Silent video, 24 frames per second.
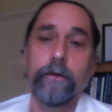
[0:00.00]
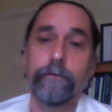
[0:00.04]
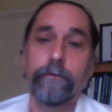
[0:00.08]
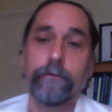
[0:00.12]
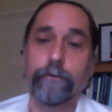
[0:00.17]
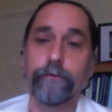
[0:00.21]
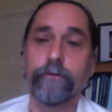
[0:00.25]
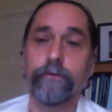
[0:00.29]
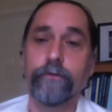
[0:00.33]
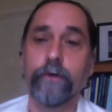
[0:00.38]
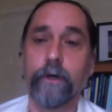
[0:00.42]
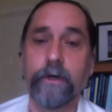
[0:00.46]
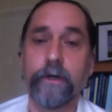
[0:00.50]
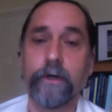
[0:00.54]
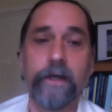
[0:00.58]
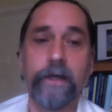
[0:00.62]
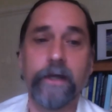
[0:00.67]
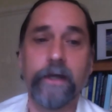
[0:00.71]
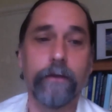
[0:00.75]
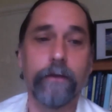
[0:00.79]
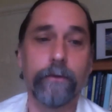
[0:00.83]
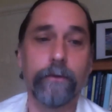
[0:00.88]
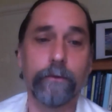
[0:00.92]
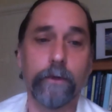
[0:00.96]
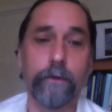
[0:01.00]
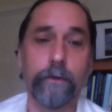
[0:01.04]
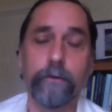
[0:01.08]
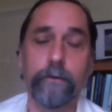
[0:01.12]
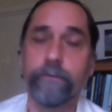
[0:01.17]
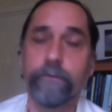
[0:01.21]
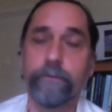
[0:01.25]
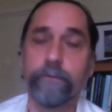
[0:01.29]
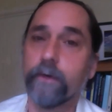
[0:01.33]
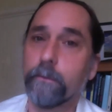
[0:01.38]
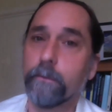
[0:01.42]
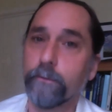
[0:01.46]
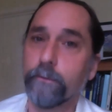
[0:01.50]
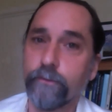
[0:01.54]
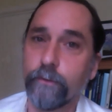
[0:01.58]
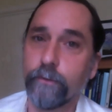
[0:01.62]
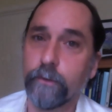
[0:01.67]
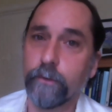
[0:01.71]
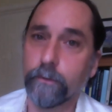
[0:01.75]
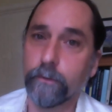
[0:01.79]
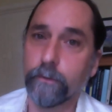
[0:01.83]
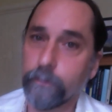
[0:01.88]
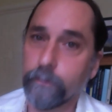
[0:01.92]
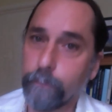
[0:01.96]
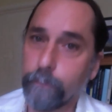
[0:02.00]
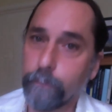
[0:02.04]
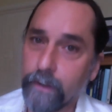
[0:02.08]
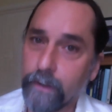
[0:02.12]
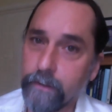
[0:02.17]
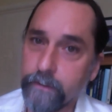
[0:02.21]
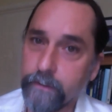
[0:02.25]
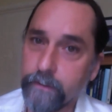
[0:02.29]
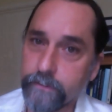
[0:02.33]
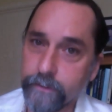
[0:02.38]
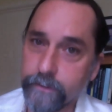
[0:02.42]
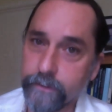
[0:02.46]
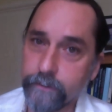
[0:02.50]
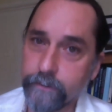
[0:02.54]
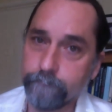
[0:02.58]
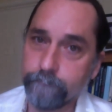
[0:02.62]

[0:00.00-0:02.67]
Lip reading: for starting down the road of pharmaceutical dependency.